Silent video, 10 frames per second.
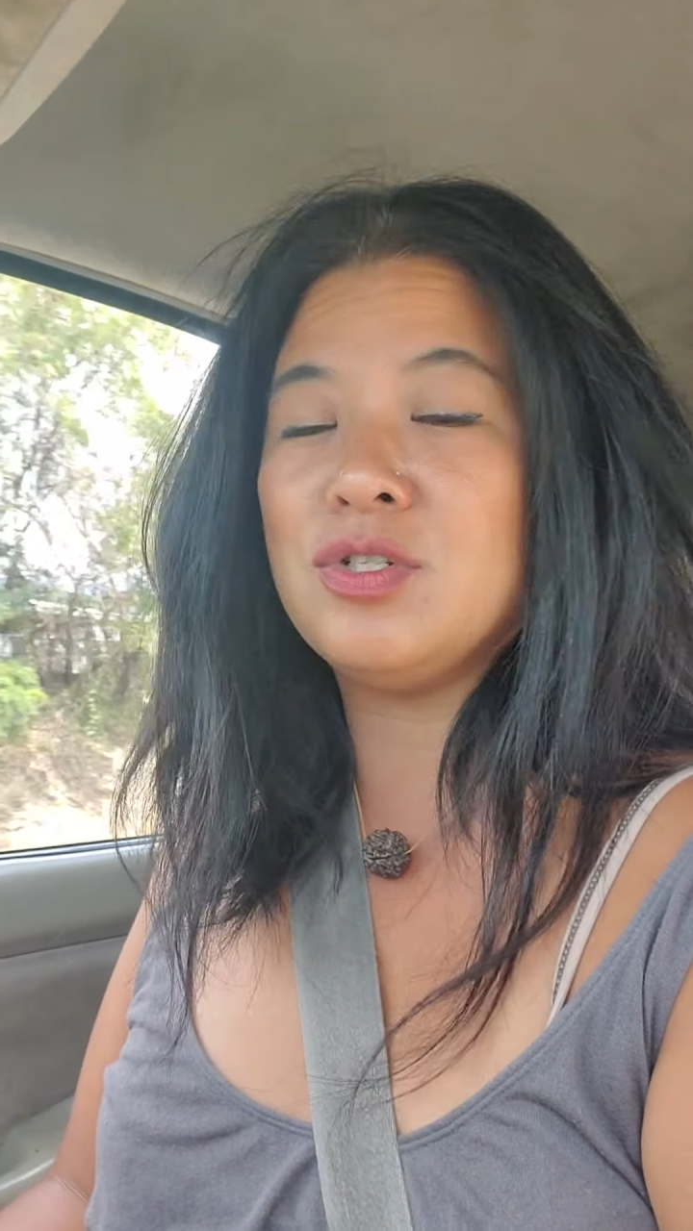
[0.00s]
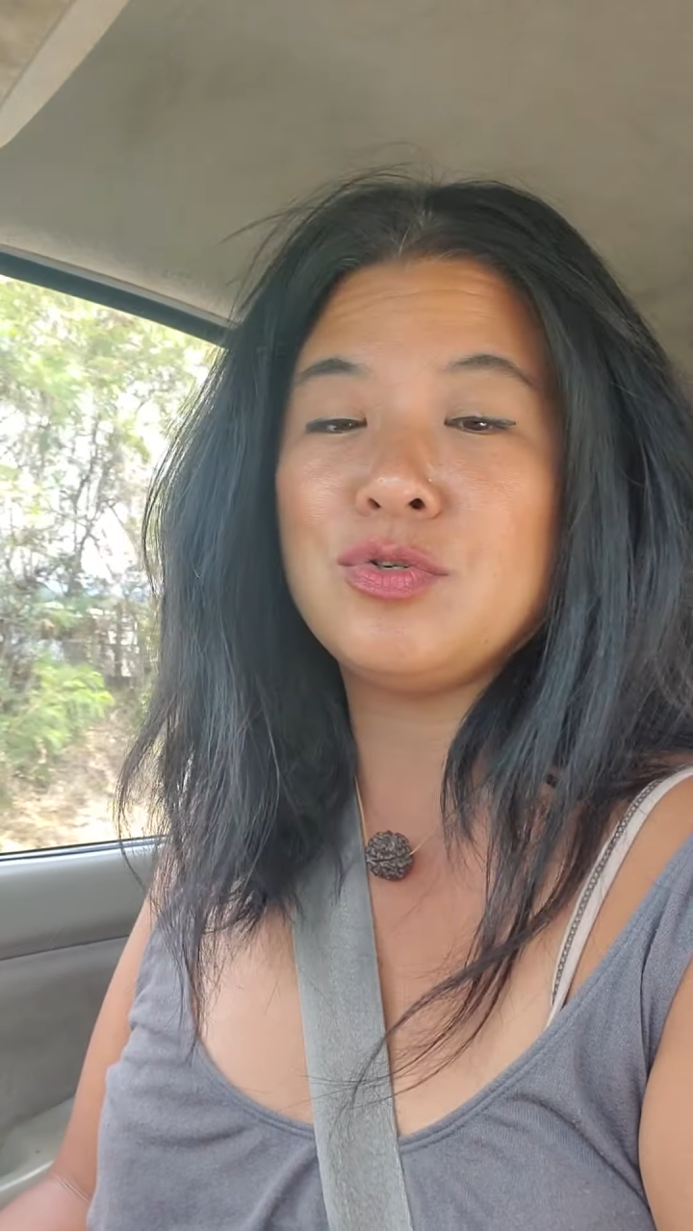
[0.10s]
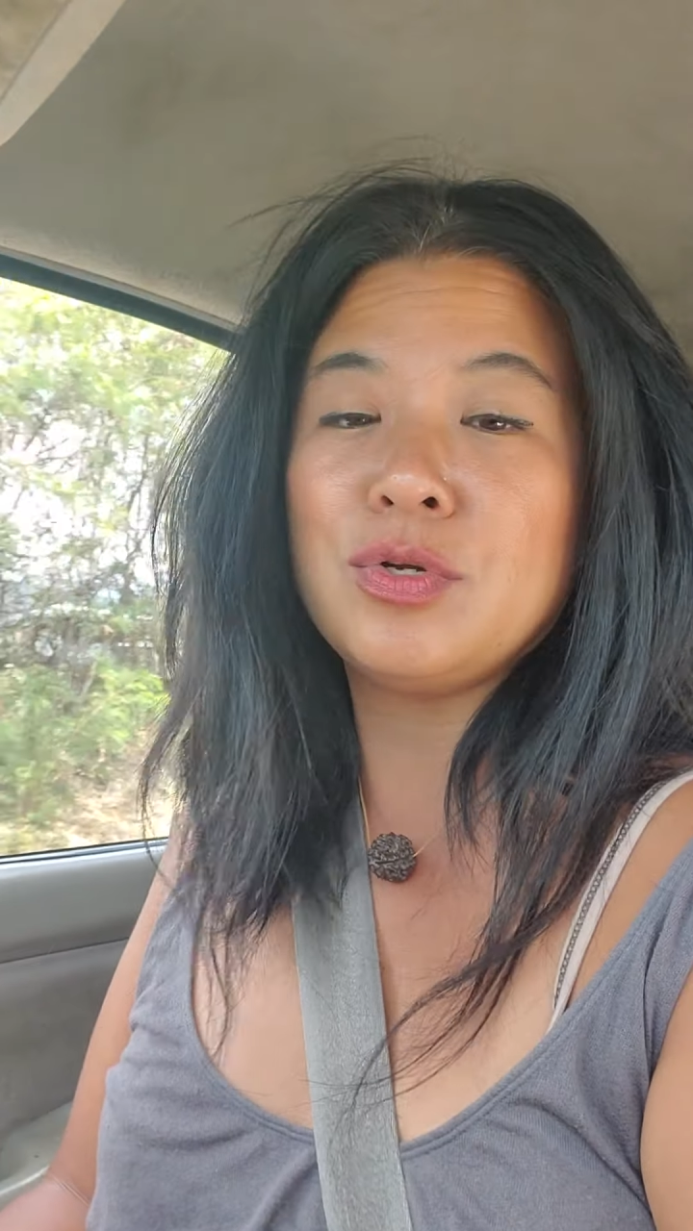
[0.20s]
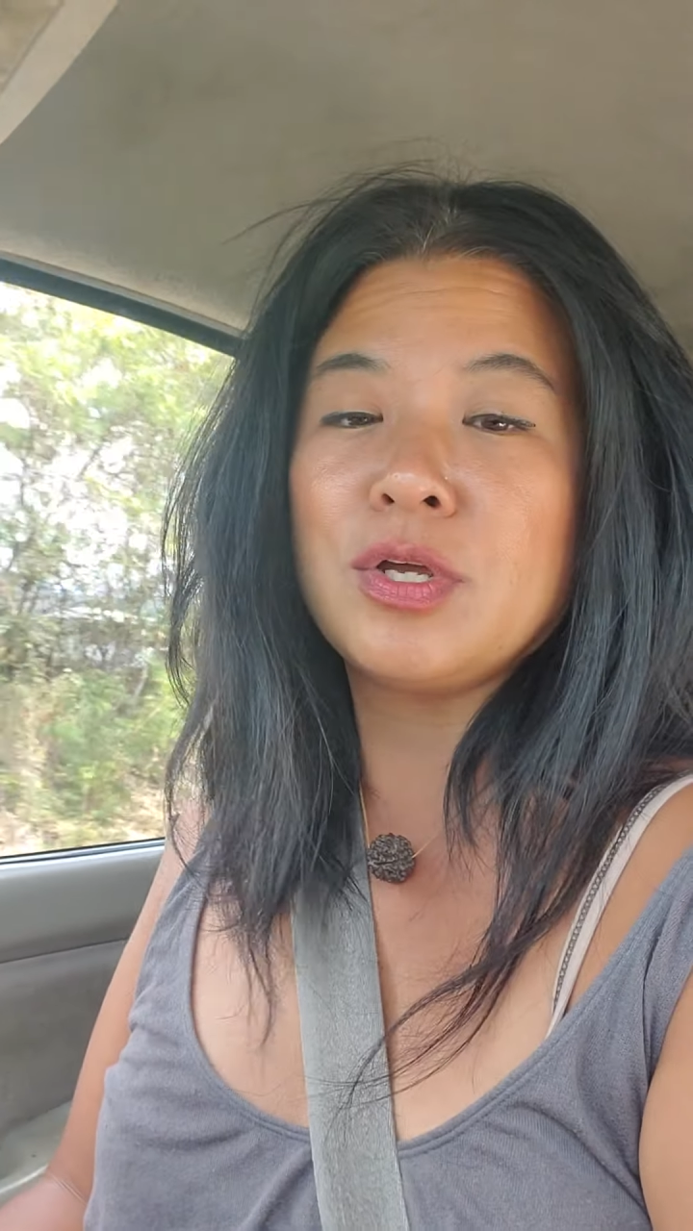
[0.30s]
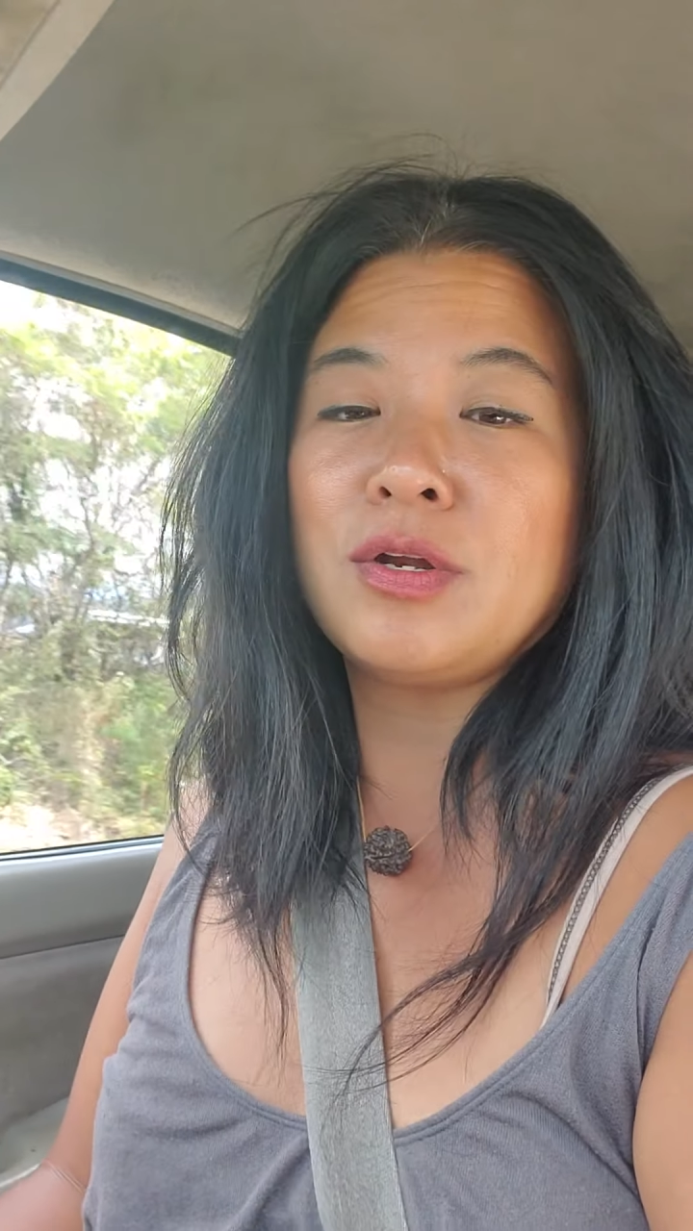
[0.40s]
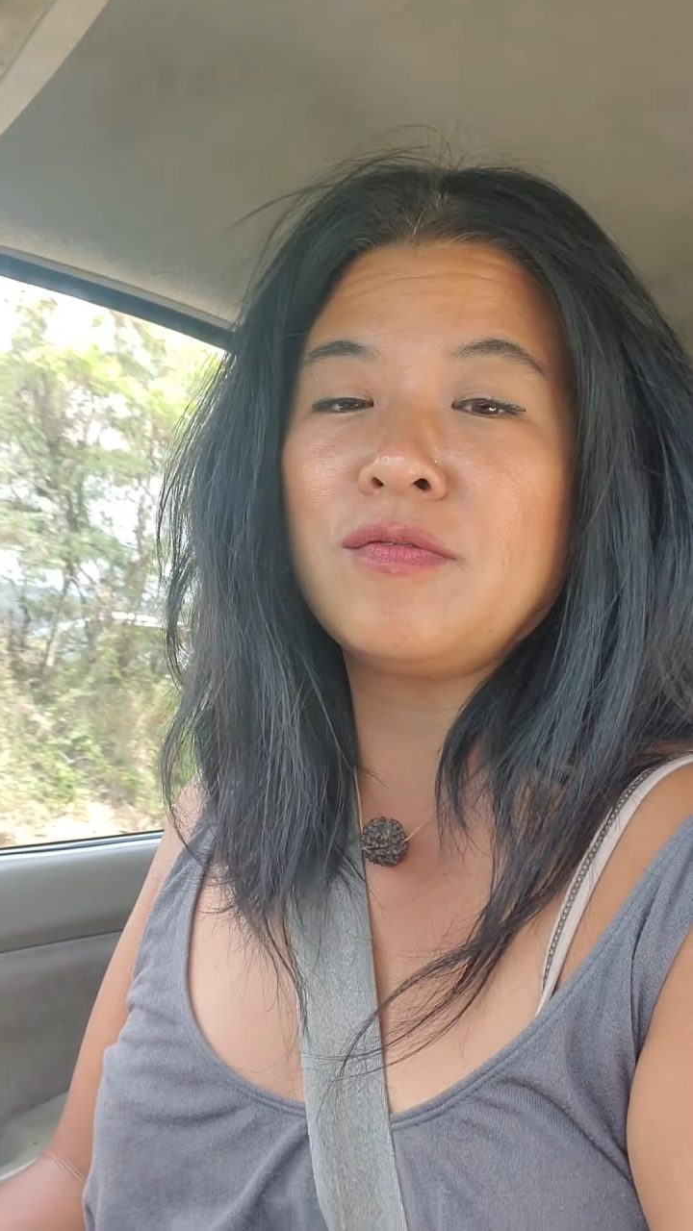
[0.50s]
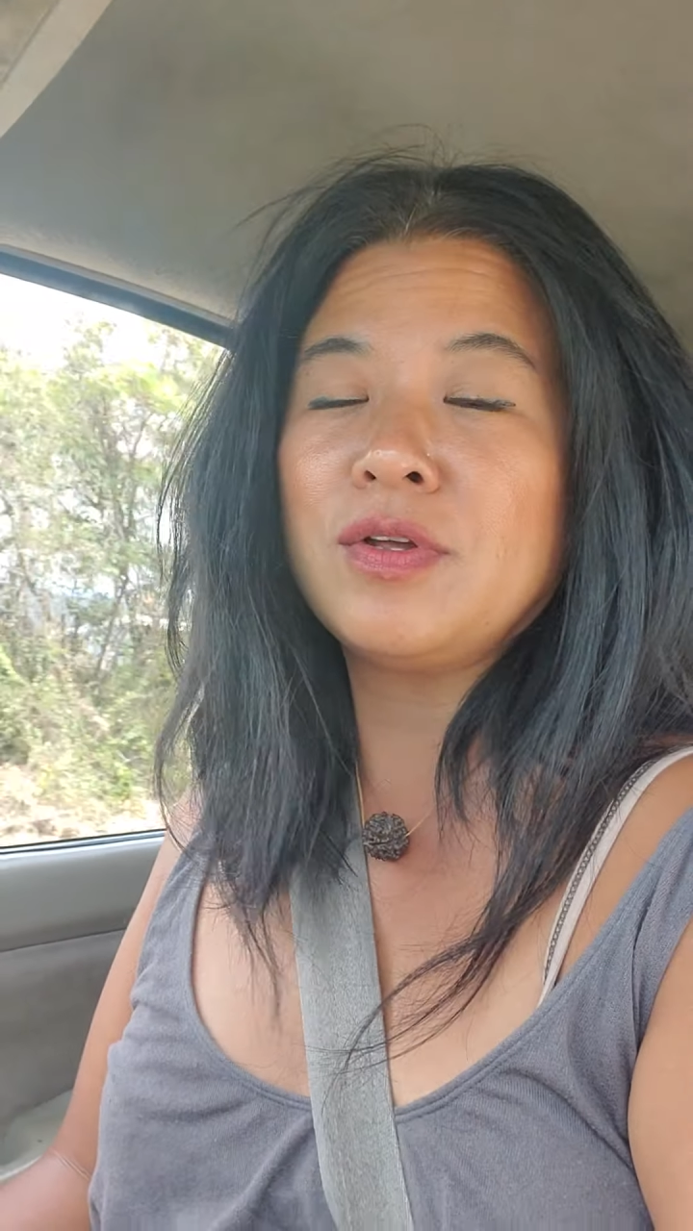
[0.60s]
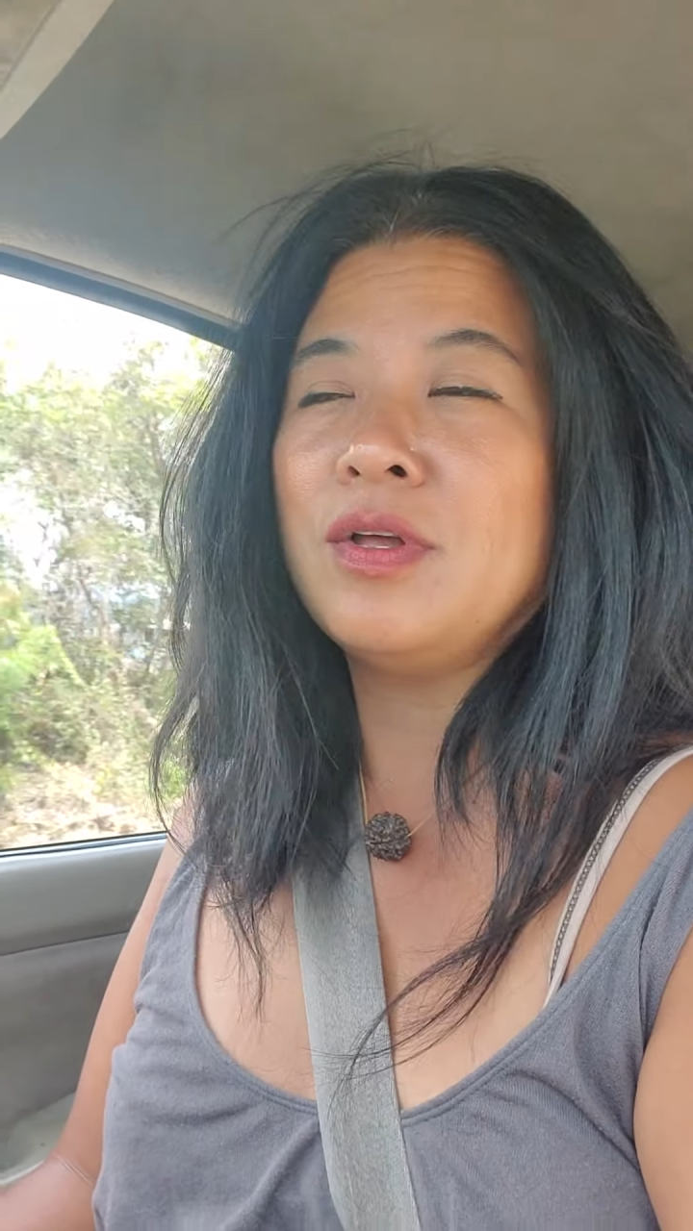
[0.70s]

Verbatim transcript: doing it,